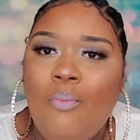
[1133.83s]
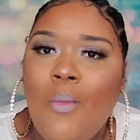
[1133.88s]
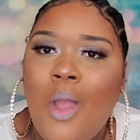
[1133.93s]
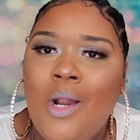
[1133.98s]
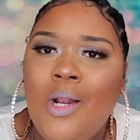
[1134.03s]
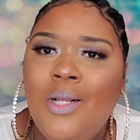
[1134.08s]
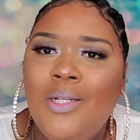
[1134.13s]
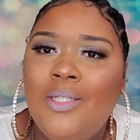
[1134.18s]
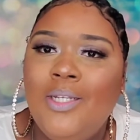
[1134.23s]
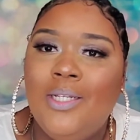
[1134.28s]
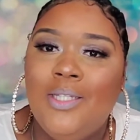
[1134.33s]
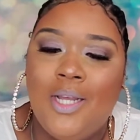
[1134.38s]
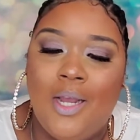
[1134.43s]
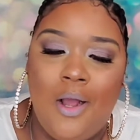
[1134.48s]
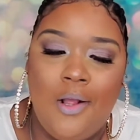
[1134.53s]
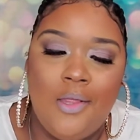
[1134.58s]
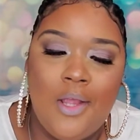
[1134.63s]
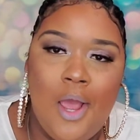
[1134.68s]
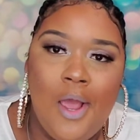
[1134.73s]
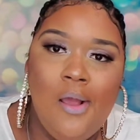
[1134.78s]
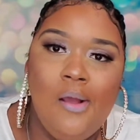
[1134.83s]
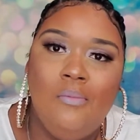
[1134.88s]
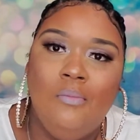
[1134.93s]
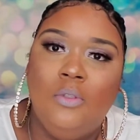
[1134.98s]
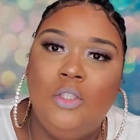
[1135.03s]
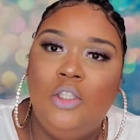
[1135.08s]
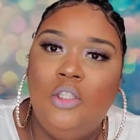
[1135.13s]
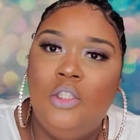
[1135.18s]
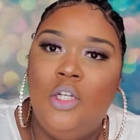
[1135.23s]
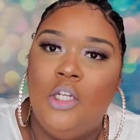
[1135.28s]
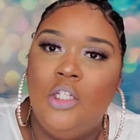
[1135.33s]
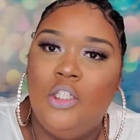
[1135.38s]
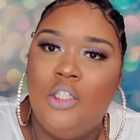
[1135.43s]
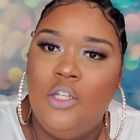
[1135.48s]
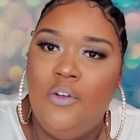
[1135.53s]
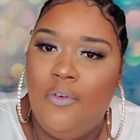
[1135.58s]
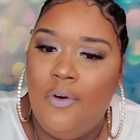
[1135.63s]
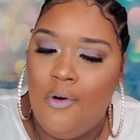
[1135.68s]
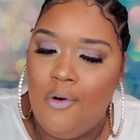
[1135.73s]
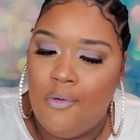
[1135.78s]
This tastes like a damn Tootsie
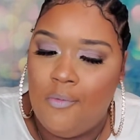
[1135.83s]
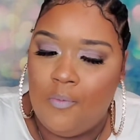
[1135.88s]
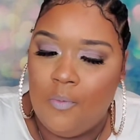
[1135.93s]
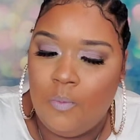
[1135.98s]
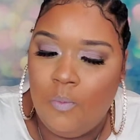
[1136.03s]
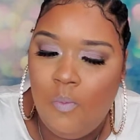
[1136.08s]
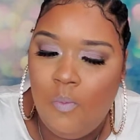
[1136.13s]
Roll.